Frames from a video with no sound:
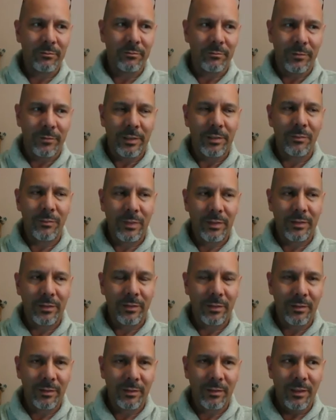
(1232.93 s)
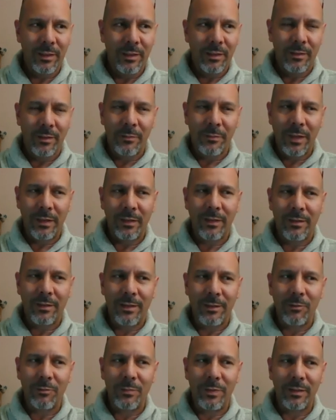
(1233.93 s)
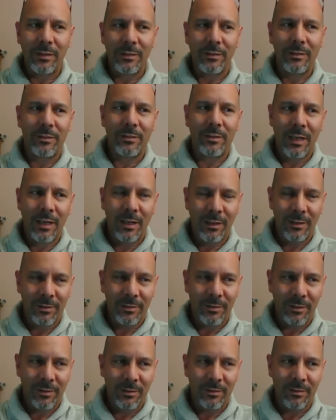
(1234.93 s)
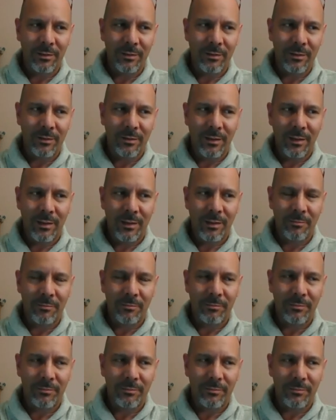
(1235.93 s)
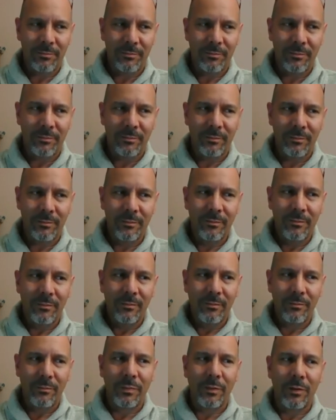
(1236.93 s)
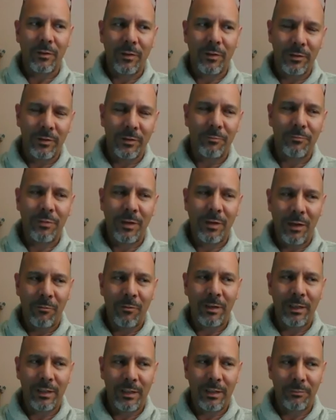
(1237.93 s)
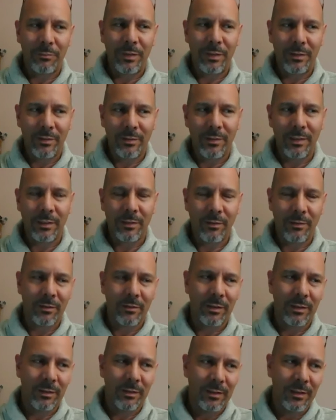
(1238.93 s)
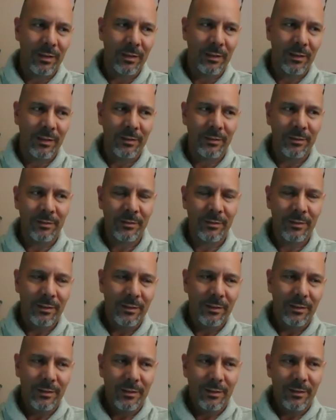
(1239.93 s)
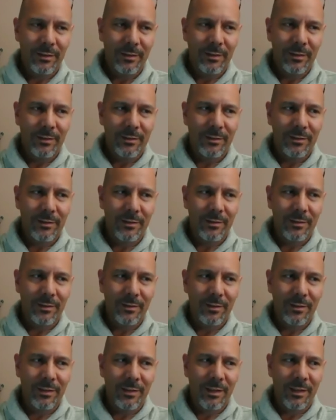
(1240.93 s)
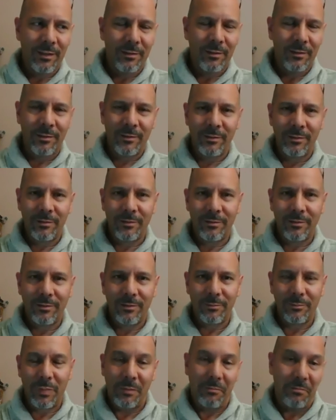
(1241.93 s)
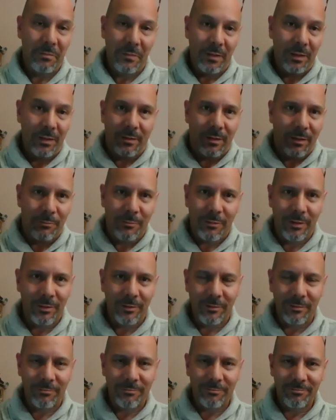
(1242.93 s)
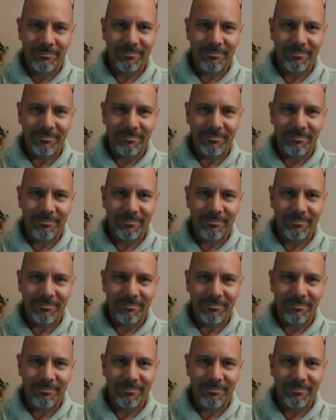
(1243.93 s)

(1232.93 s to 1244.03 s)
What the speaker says: rigid material. The metal I think will be challenging um, because you probably want to get pieces that are already cut, and I don't know, but it's up to you.